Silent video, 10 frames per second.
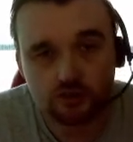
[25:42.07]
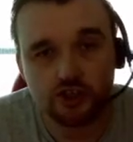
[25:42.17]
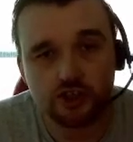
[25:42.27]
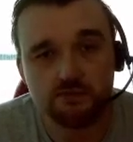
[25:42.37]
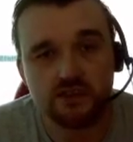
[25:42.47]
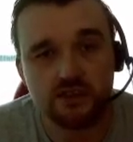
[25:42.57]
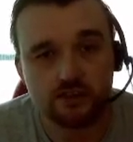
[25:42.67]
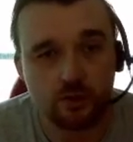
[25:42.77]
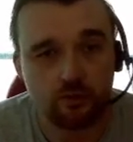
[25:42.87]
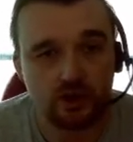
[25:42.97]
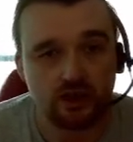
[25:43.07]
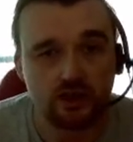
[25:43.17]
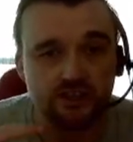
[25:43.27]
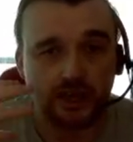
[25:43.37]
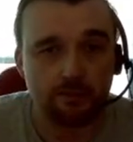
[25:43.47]
judgment is when we
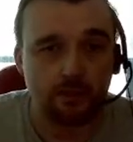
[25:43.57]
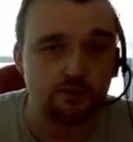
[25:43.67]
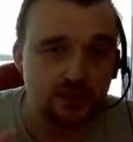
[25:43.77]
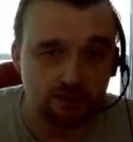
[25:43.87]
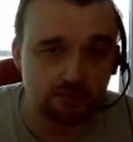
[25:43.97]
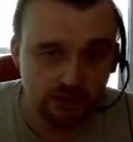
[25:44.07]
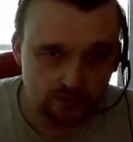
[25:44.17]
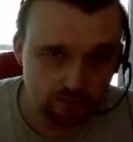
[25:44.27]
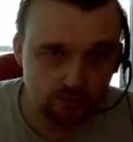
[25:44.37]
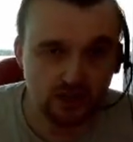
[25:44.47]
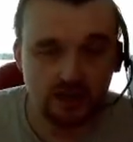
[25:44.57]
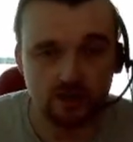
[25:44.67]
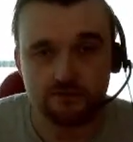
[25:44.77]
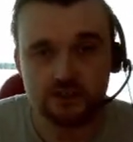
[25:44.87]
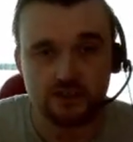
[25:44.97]
step outside Plato's
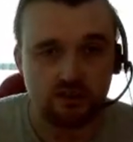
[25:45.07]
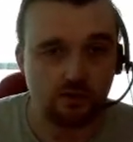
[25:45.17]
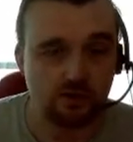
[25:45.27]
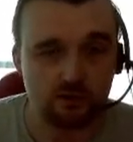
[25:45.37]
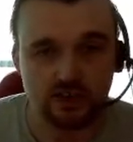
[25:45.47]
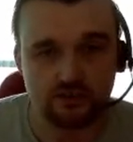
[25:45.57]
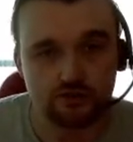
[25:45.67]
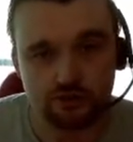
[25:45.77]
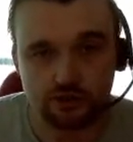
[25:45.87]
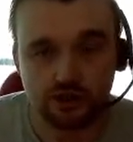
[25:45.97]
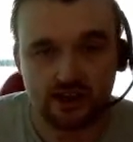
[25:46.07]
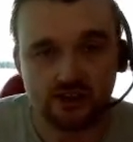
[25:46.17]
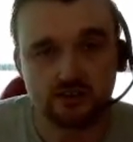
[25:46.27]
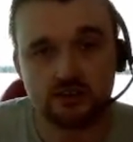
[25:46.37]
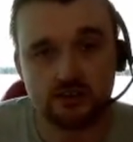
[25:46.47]
cave and see the world as it truly is.